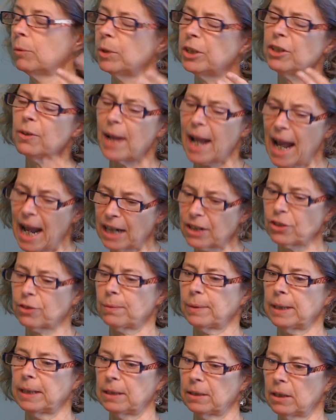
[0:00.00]
when you
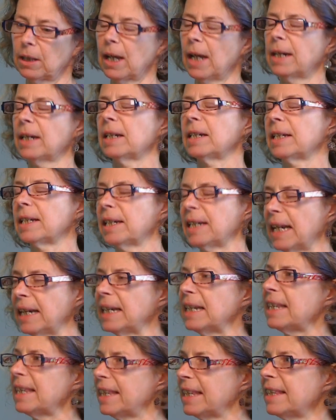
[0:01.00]
actually look out and,
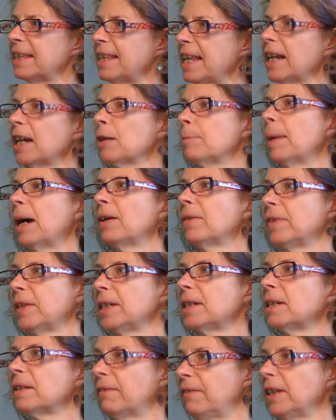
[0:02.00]
and think about
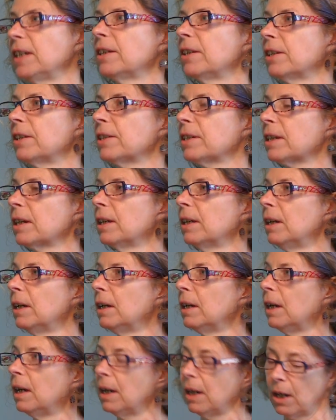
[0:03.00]
these figures,
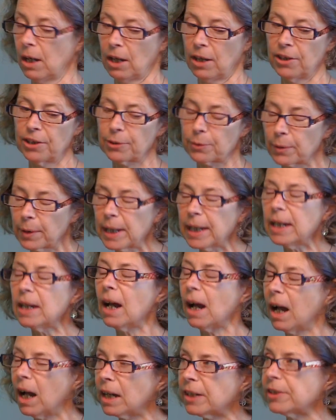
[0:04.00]

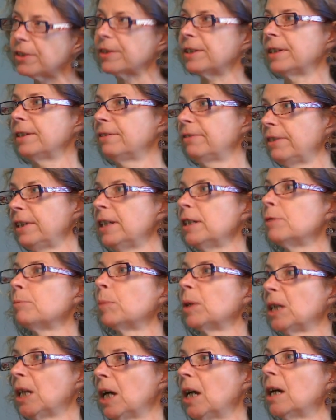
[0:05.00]
300 feet
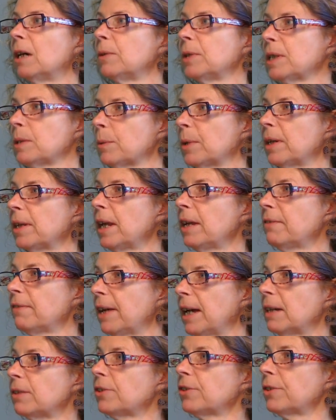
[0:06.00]
below is where they
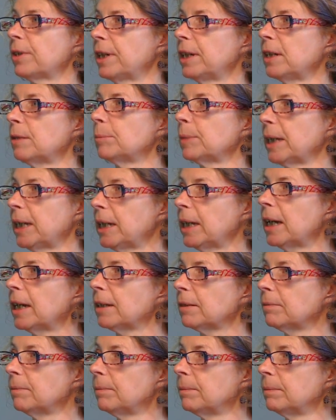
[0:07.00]
found tritium
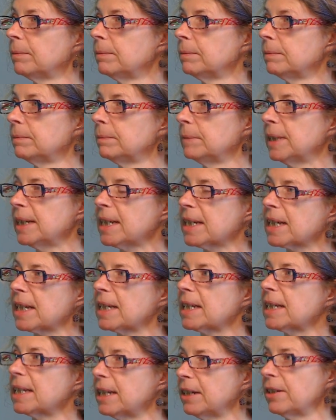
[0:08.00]
leaking. This is a
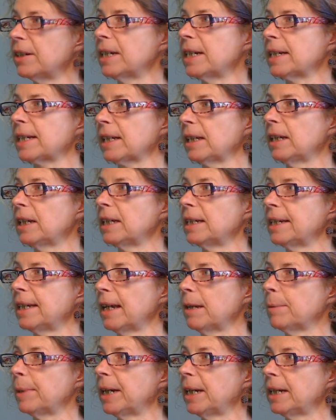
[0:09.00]
seriously
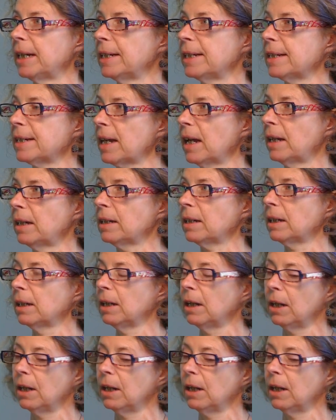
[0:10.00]
contaminated site.